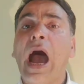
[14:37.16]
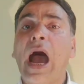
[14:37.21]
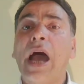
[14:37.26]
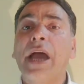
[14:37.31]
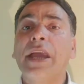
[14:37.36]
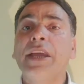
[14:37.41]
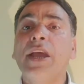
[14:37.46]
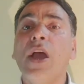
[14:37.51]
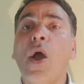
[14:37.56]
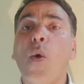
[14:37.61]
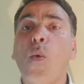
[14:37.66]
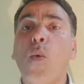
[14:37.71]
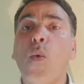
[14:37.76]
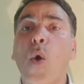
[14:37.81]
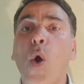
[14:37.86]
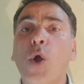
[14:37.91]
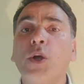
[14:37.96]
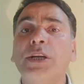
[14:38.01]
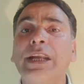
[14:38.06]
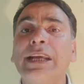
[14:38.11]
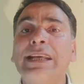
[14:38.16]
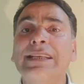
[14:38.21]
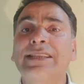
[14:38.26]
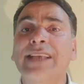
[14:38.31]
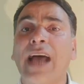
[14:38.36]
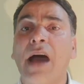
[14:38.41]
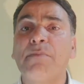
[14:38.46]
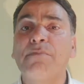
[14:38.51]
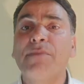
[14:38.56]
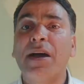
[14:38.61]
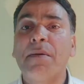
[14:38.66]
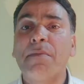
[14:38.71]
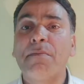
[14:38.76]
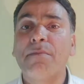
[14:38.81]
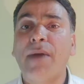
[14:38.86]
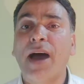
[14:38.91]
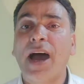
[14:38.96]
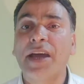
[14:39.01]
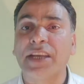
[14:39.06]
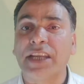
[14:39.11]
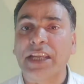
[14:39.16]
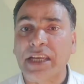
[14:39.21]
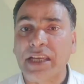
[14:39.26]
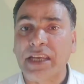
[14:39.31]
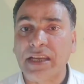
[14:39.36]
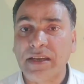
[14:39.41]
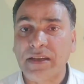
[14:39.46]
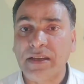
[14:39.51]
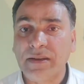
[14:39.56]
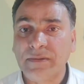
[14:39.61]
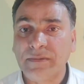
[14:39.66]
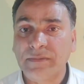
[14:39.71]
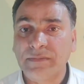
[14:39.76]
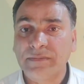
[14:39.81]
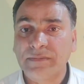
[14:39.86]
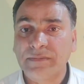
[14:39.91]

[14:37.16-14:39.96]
I want some money.